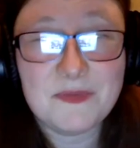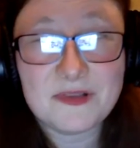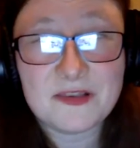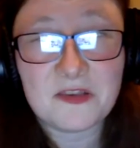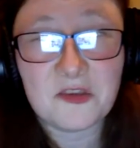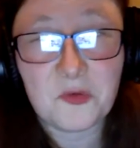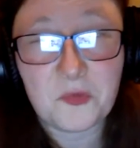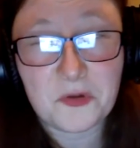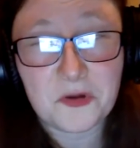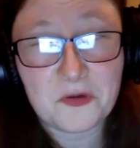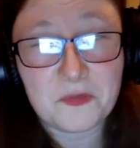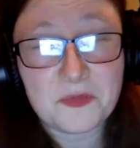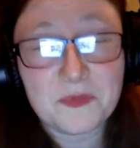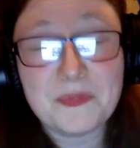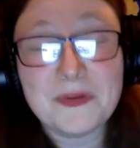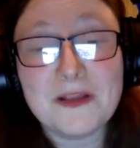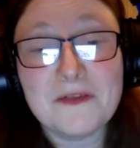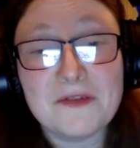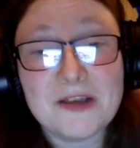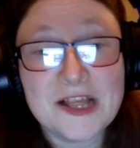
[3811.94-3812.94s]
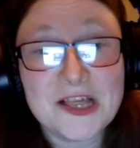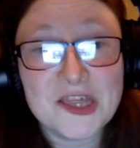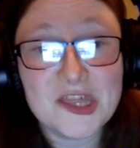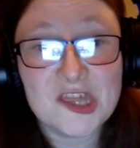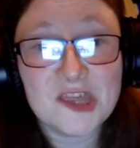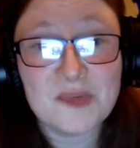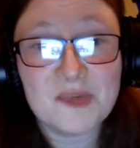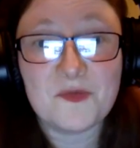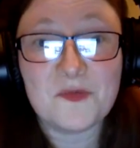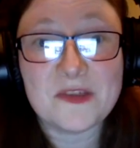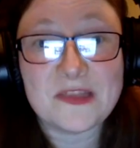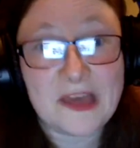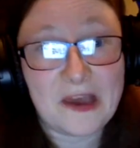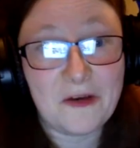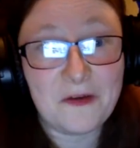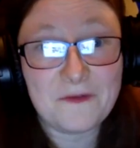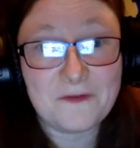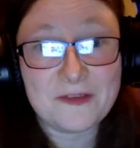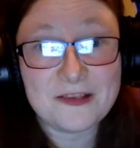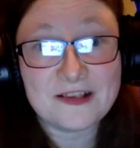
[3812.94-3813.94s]
it's a bit stupider, but build relationships
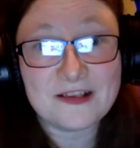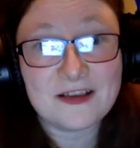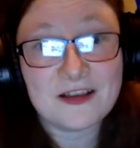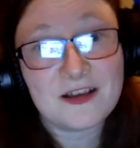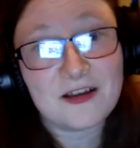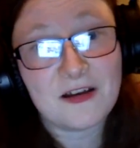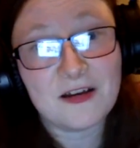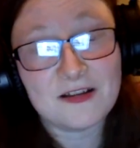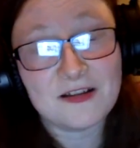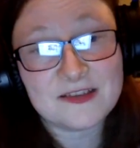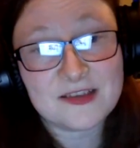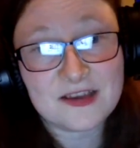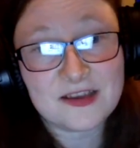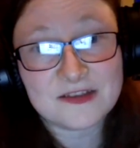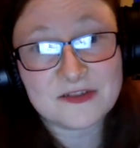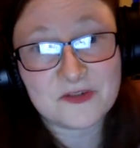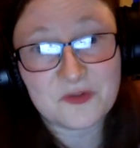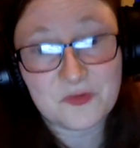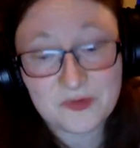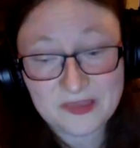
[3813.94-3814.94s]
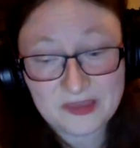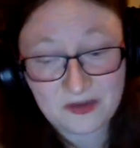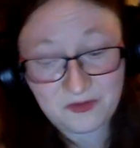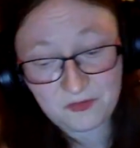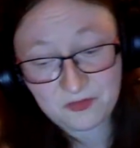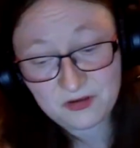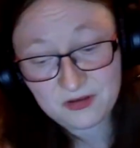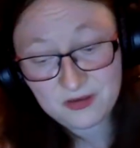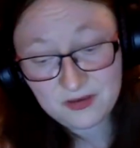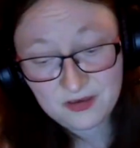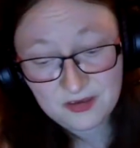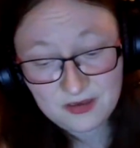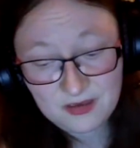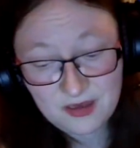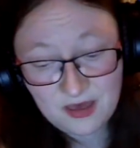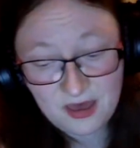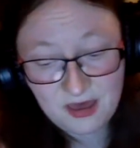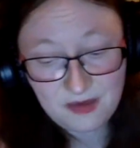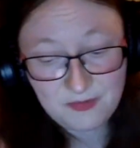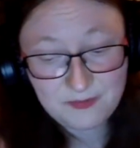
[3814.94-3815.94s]
without physical contact or without
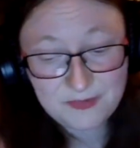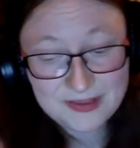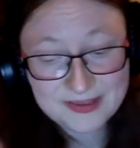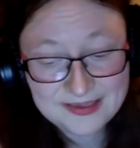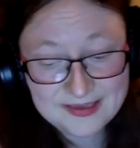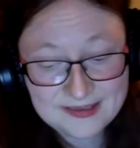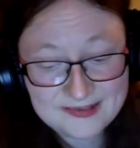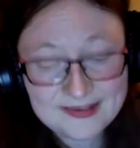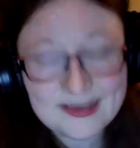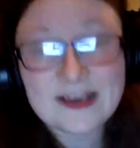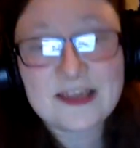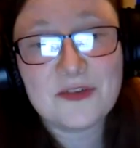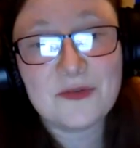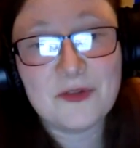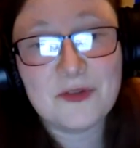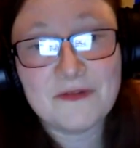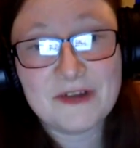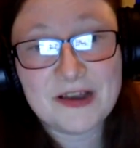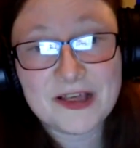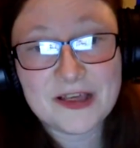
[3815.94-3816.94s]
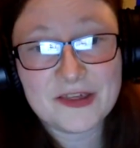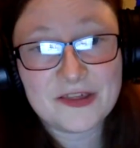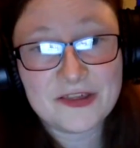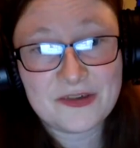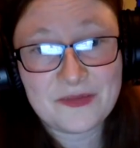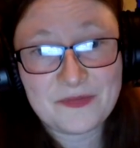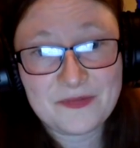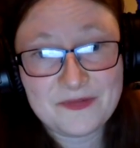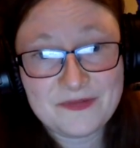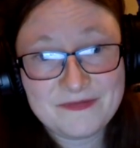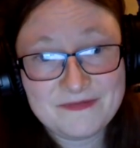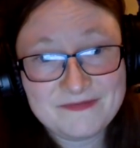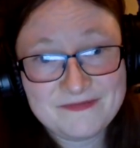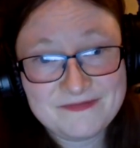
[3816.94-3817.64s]
um, building too, a sexual too relationship.